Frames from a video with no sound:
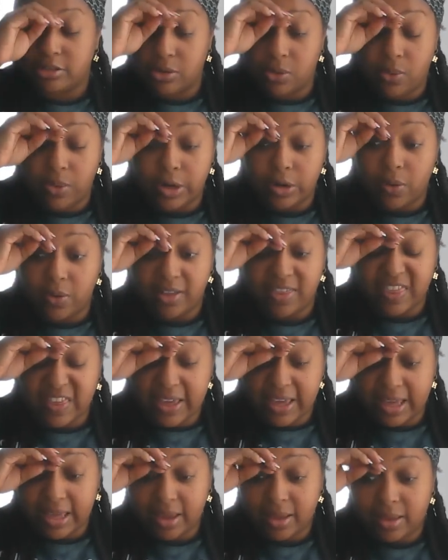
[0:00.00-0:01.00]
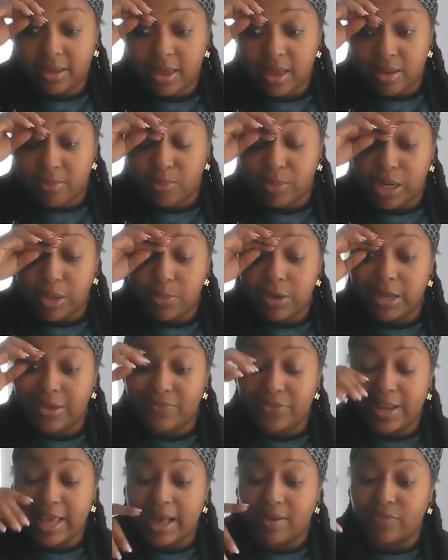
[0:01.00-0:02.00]
Doing your thing, maybe
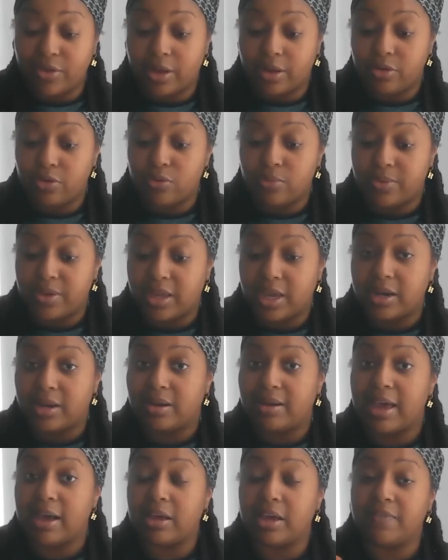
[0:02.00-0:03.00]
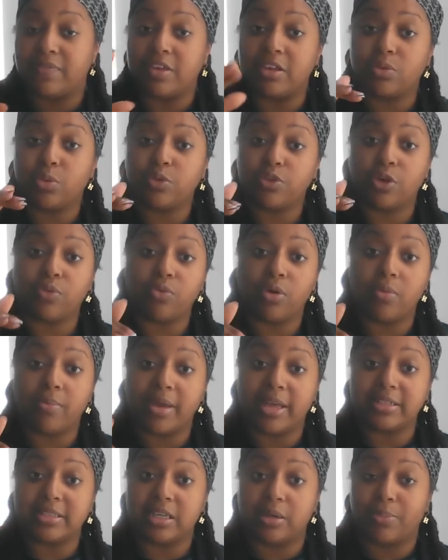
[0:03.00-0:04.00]
even having a new beginning. Now, if this was a
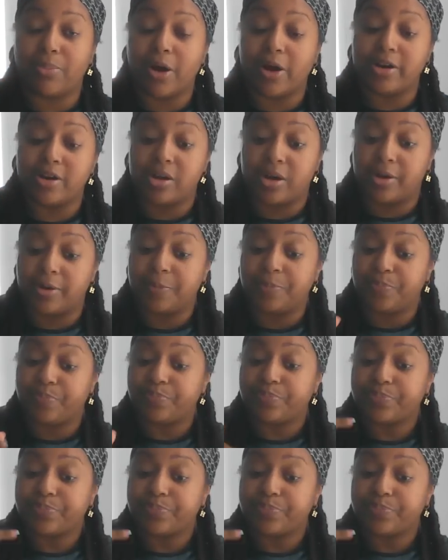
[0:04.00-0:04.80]
romantic partner,